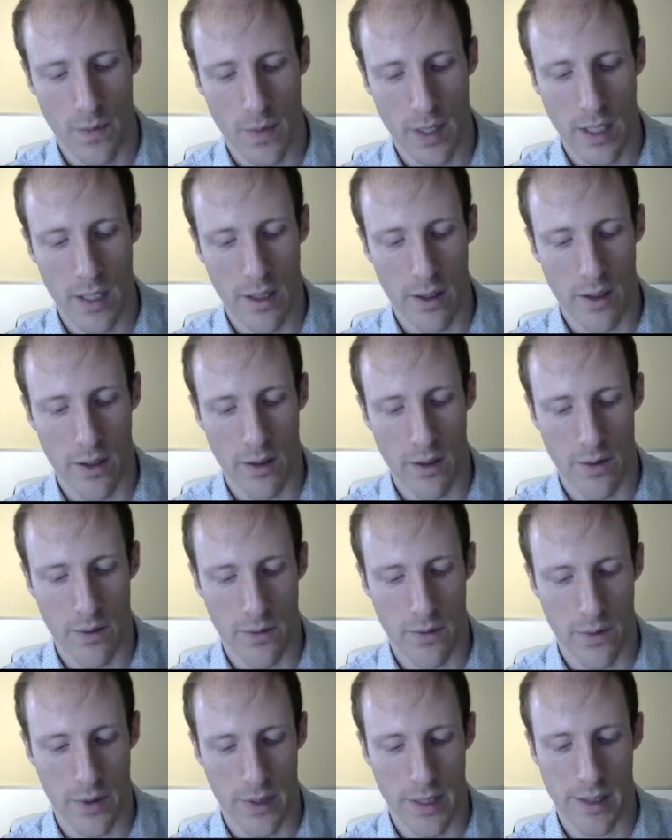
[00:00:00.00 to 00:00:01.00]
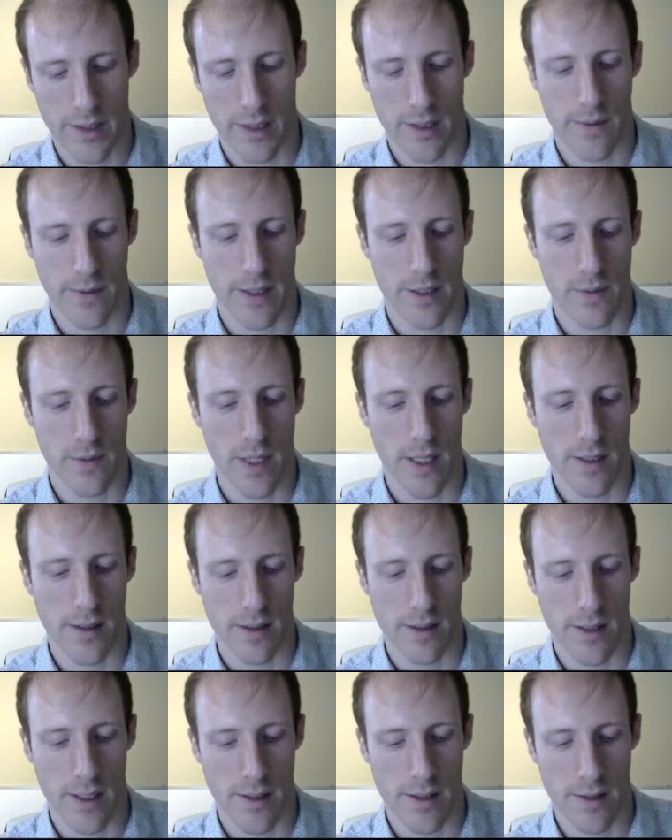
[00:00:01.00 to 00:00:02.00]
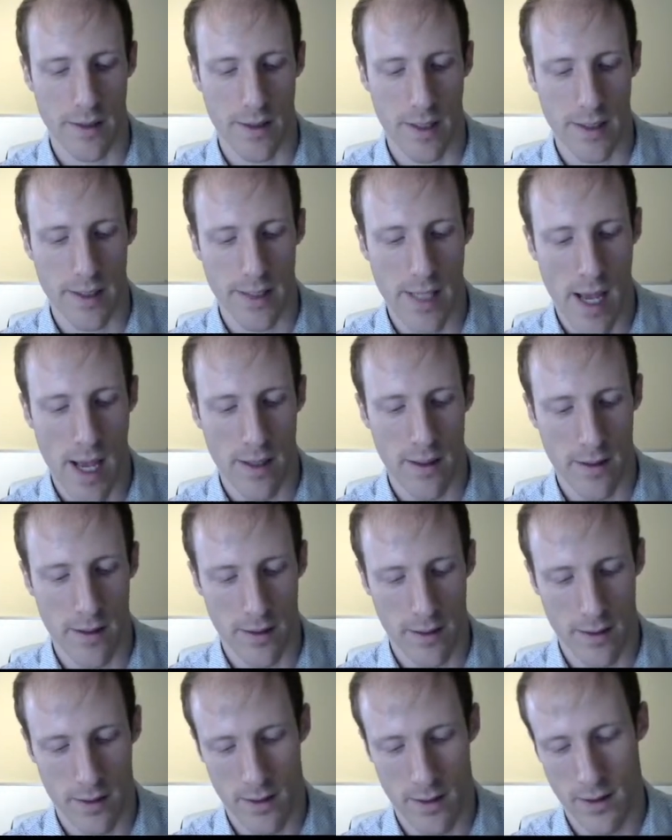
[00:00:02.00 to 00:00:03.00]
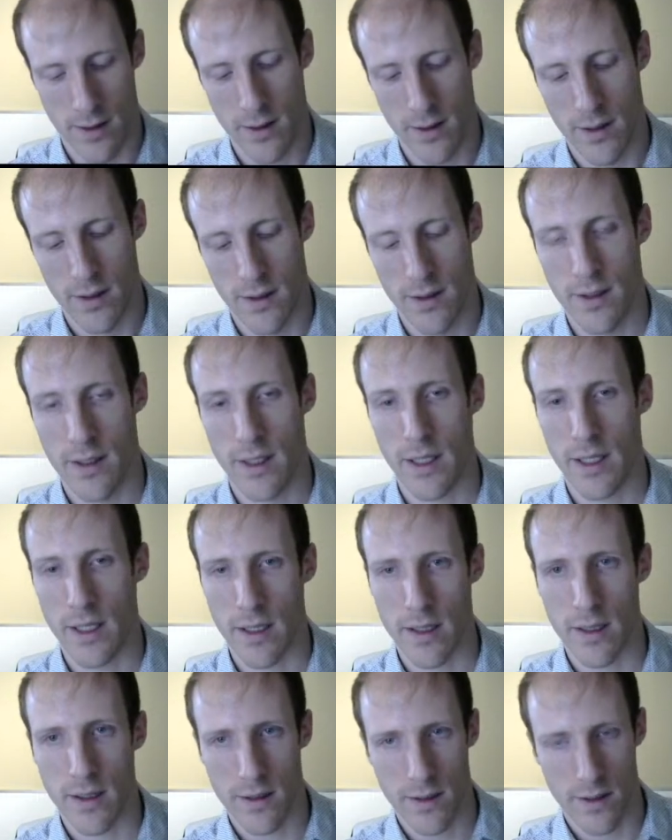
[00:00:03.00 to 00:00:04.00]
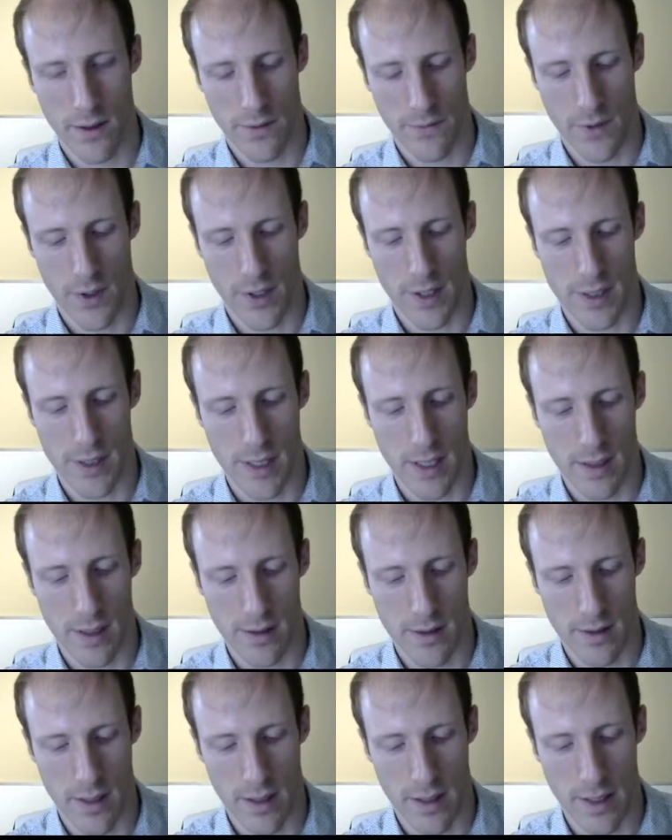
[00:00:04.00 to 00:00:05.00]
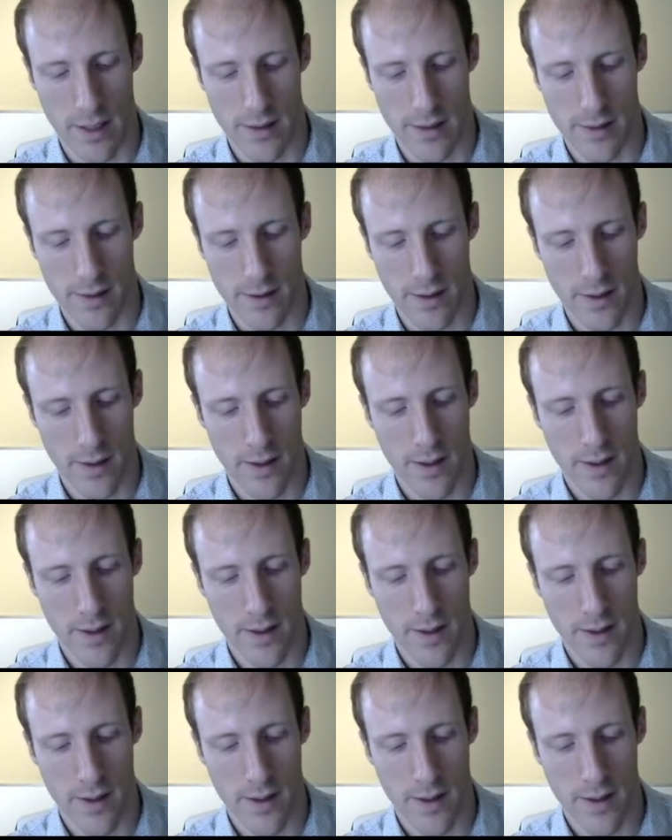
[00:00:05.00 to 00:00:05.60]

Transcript: here, what this expression means is this is the set E of vertices, and these